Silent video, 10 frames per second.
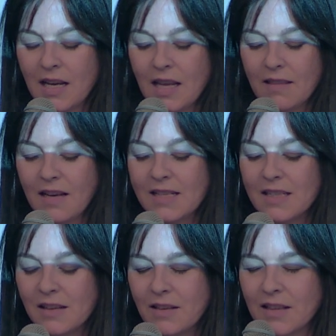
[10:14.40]

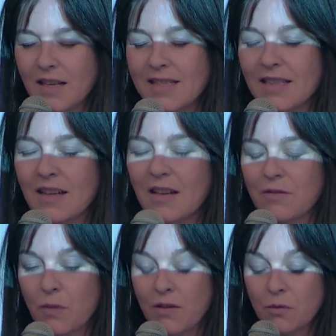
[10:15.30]
idea
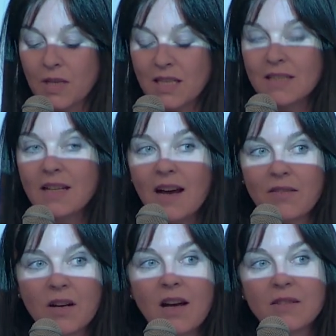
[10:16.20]
of whether we need to have
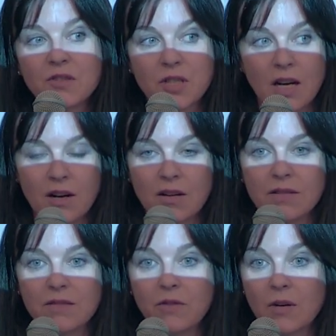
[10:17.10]
a kind of
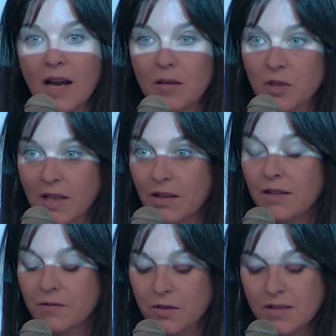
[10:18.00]
shared
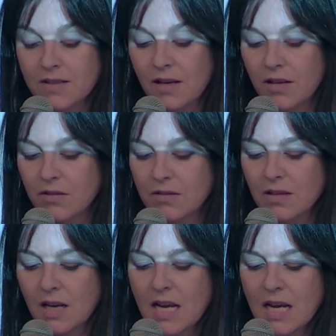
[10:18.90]
vocabulary for designers.
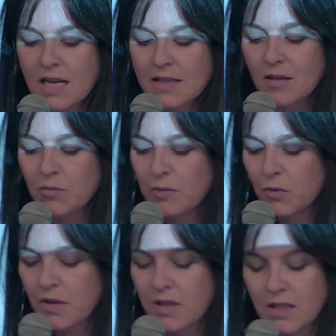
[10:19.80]
Some people
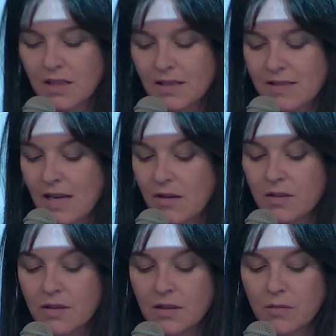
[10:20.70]
were thinking it
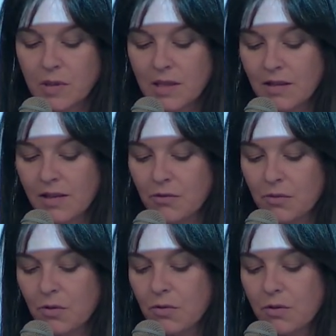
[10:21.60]
sounded a bit like
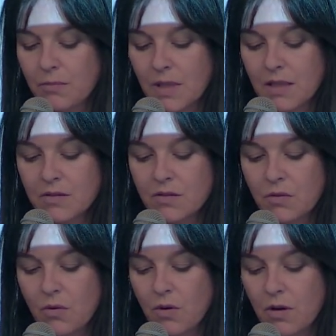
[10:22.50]
recruitment,
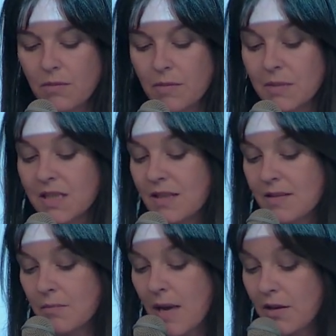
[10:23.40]
or maybe it
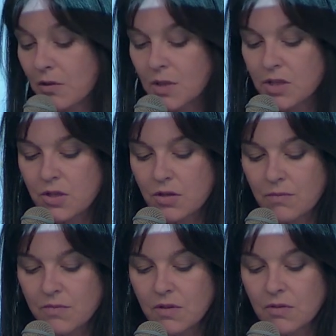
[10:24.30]
doesn't matter which
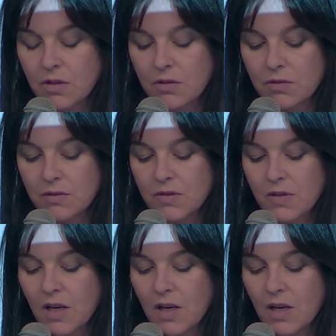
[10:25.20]
terms you use.